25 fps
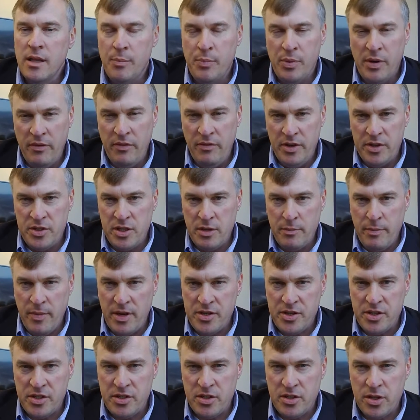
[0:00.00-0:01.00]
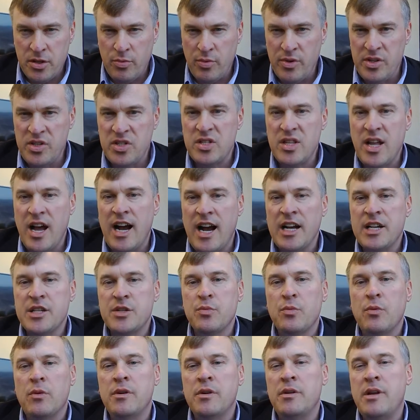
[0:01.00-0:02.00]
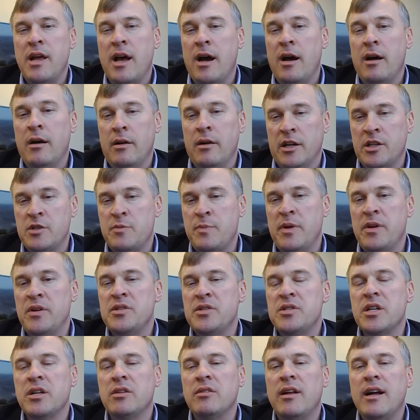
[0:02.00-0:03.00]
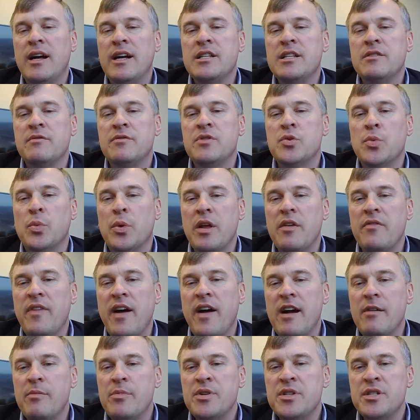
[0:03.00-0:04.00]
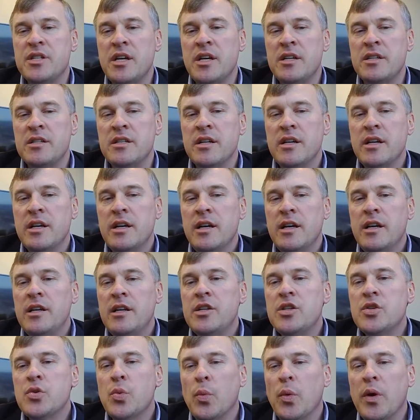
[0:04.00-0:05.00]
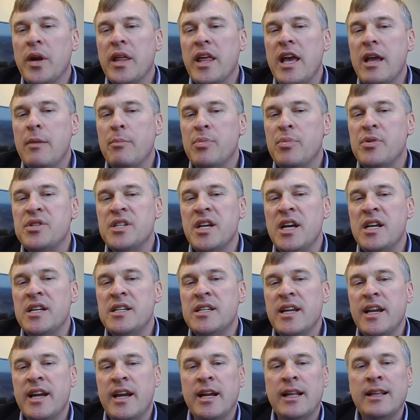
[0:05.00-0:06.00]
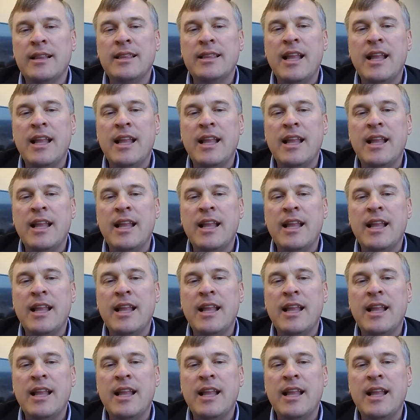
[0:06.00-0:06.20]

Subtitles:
The previously mentioned 3 stocks experienced declines of 25%, 28%, and